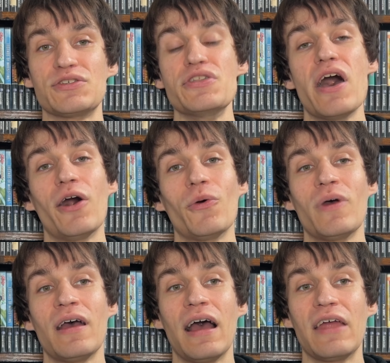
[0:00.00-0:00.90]
no.
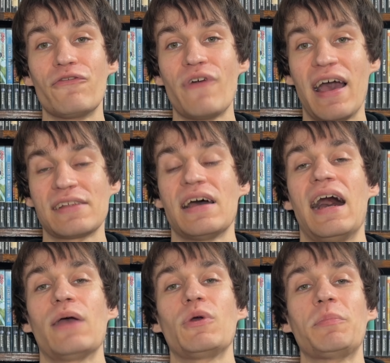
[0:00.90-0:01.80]
In fact,
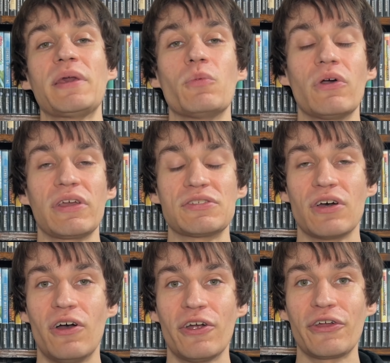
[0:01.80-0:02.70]
I would be willing
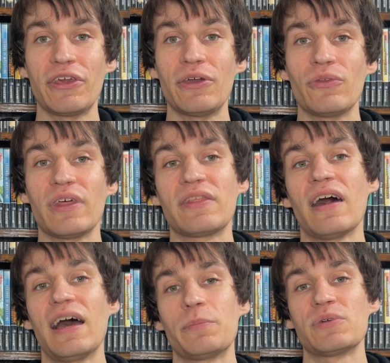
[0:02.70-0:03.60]
to argue that the
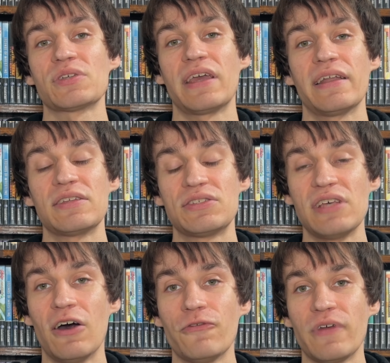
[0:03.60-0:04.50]
Hyperscan
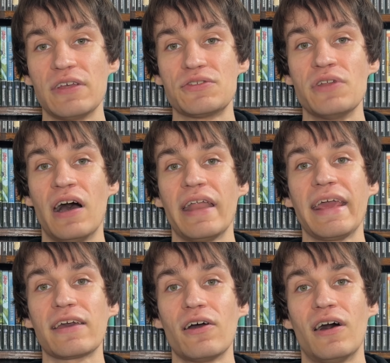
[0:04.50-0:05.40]
itself is not
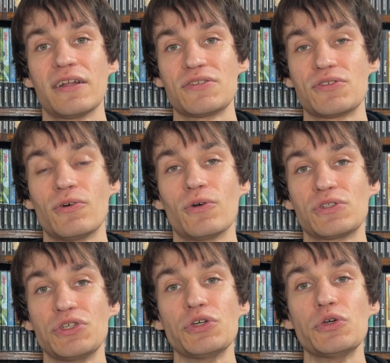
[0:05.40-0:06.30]
a console
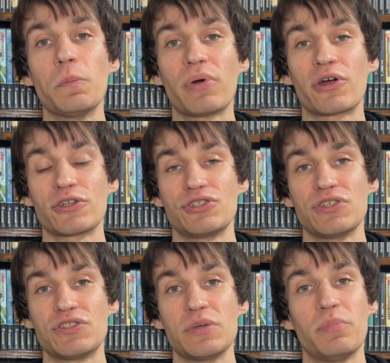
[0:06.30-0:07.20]
to
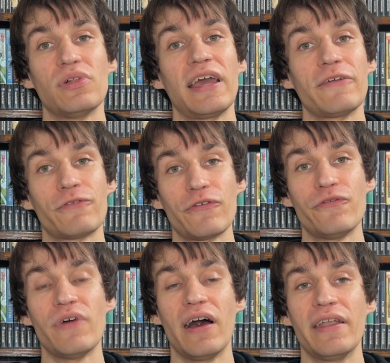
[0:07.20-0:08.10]
purchase to play for
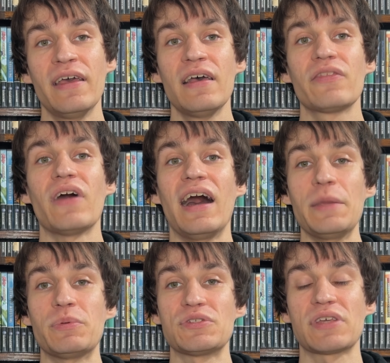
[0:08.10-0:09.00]
fun. The
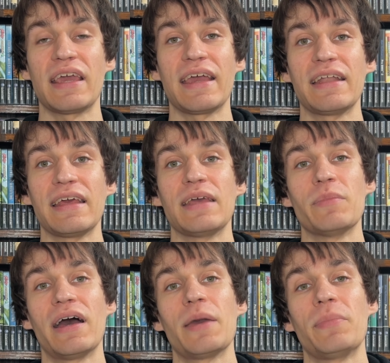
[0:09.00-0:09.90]
Hyperscan, in
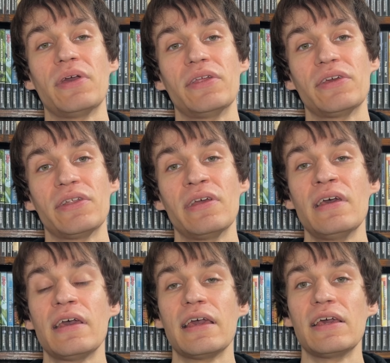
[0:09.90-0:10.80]
my opinion,
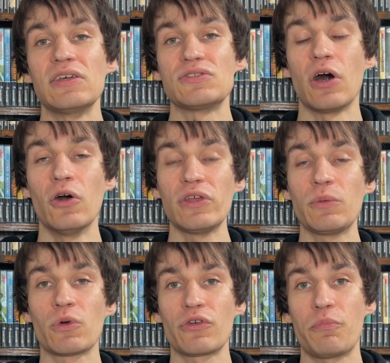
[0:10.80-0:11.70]
is only
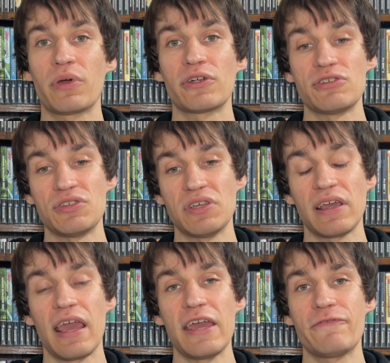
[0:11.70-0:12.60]
worth
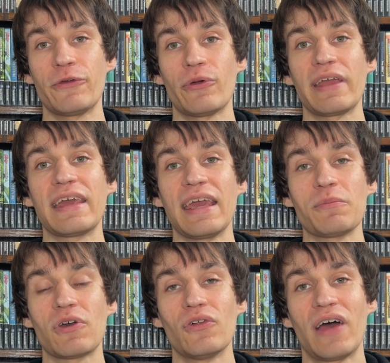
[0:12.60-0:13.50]
purchasing if you're a
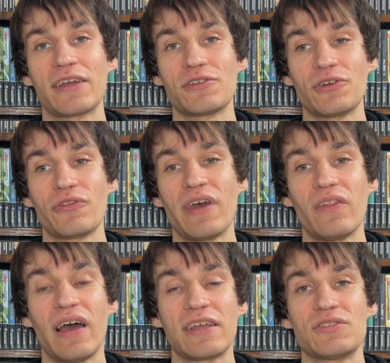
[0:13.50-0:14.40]
game collector
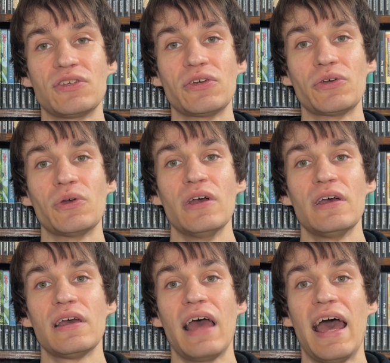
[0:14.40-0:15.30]
that likes to
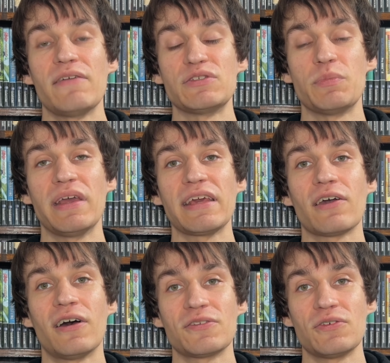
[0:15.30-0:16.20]
have as many
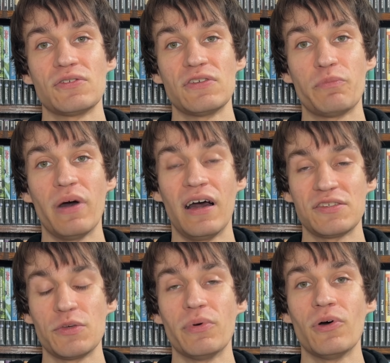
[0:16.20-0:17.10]
consoles as
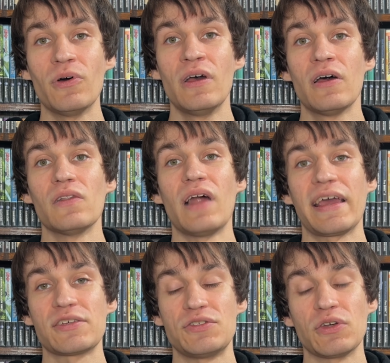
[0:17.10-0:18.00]
possible,
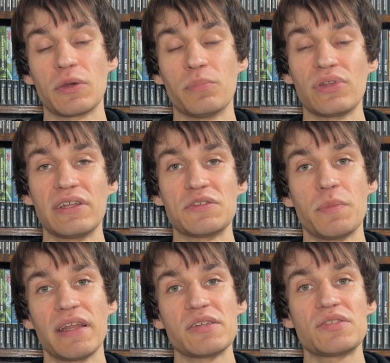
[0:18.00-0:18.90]
likes to complete as
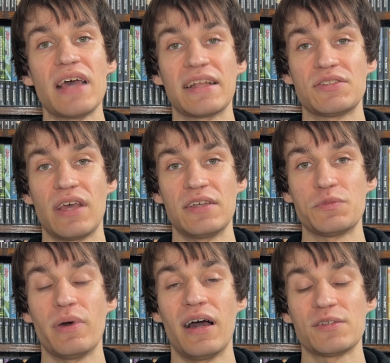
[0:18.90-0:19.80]
many sets as
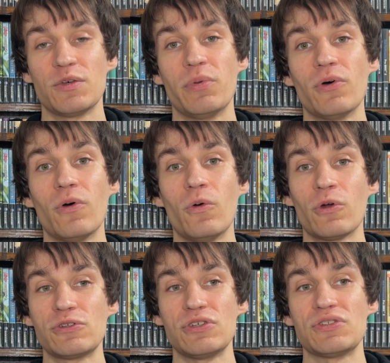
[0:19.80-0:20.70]
possible,
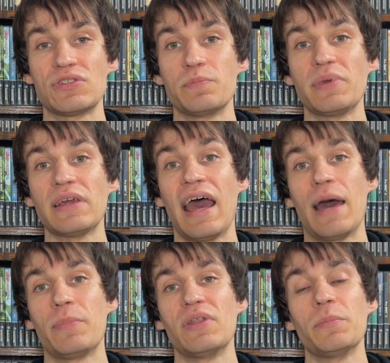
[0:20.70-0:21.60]
or just
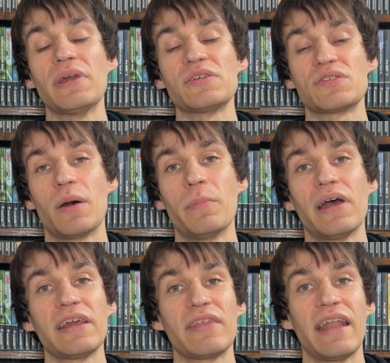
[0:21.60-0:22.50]
happen to be
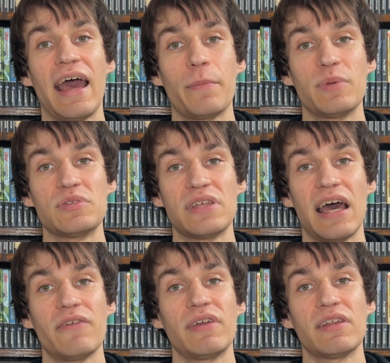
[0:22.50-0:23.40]
somebody that happens to
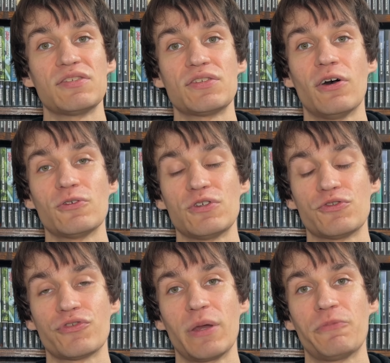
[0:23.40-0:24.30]
have a nostalgia
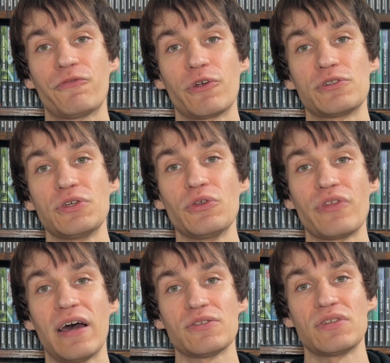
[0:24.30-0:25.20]
trip for
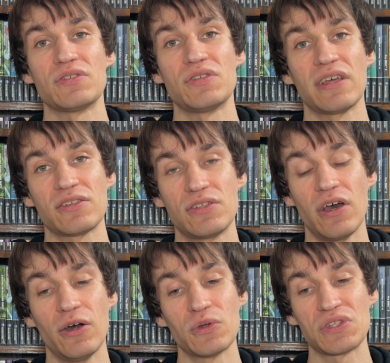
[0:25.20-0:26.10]
2006
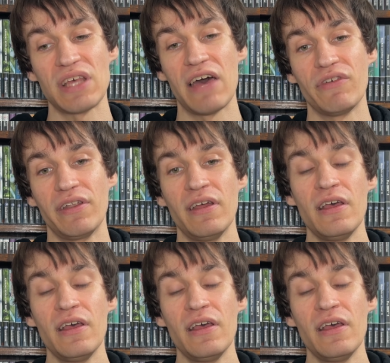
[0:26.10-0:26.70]
to 07.